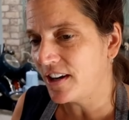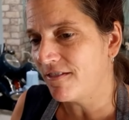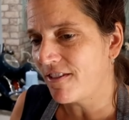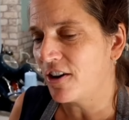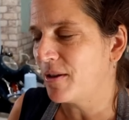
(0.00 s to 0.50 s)

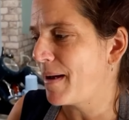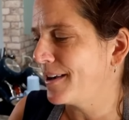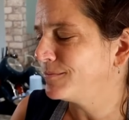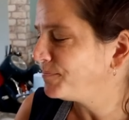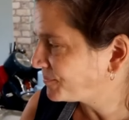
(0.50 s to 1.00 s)
underneath far in
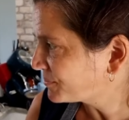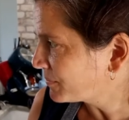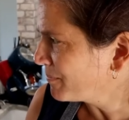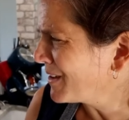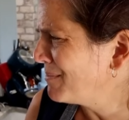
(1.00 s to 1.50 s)
the back
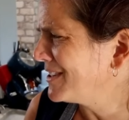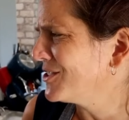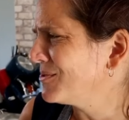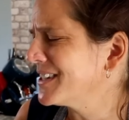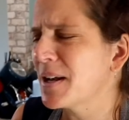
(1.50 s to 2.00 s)

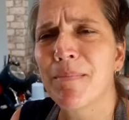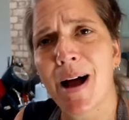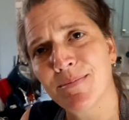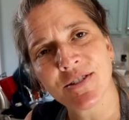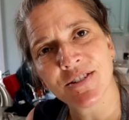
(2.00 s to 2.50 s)
because there was
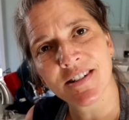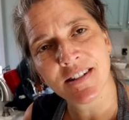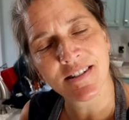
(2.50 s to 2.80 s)
like popsicle